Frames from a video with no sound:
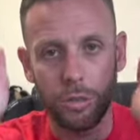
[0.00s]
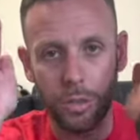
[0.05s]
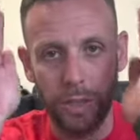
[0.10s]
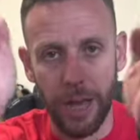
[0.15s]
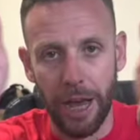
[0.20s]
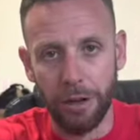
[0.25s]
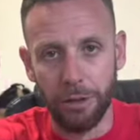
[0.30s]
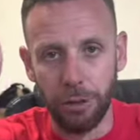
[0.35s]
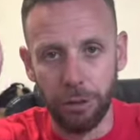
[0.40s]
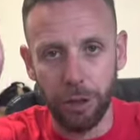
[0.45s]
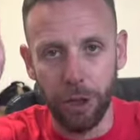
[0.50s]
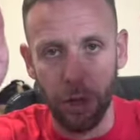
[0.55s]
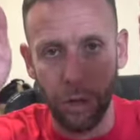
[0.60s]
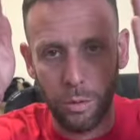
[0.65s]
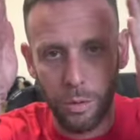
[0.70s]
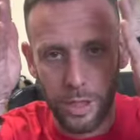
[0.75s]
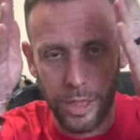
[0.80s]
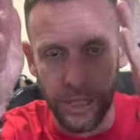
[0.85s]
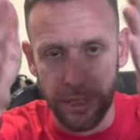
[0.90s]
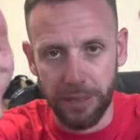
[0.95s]
Now you know
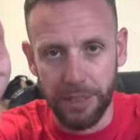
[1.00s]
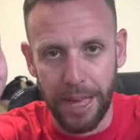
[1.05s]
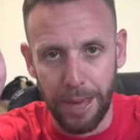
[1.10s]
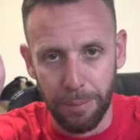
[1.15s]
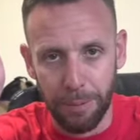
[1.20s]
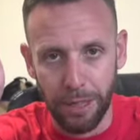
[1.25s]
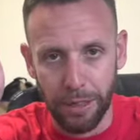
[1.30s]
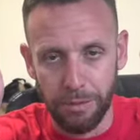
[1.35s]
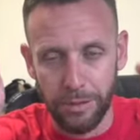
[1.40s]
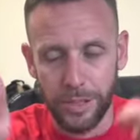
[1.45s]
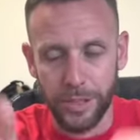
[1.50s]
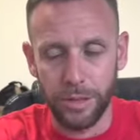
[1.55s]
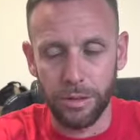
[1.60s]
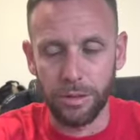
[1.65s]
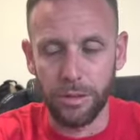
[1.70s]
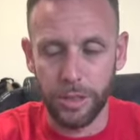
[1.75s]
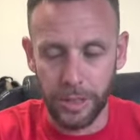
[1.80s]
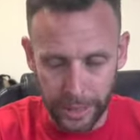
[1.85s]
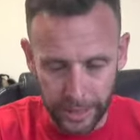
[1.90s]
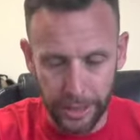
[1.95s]
it's that big of a deal.
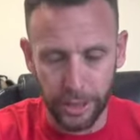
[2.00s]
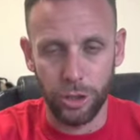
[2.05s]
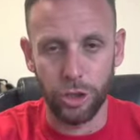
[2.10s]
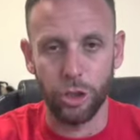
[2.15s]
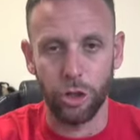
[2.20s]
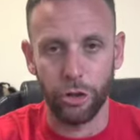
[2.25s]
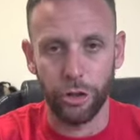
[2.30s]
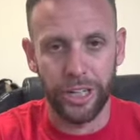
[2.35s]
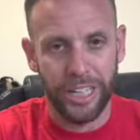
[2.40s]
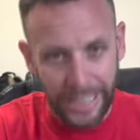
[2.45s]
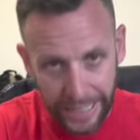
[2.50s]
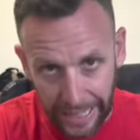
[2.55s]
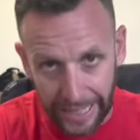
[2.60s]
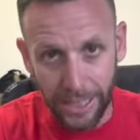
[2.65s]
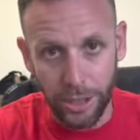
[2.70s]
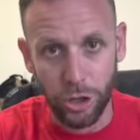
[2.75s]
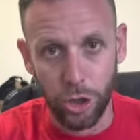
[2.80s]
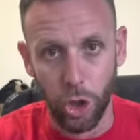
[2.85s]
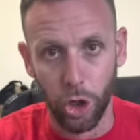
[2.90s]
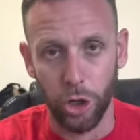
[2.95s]
Get
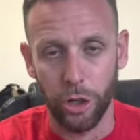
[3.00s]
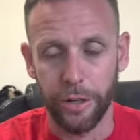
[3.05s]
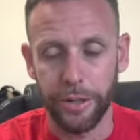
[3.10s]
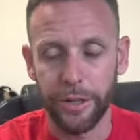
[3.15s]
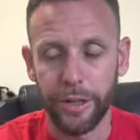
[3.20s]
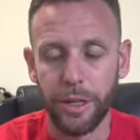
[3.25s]
insured.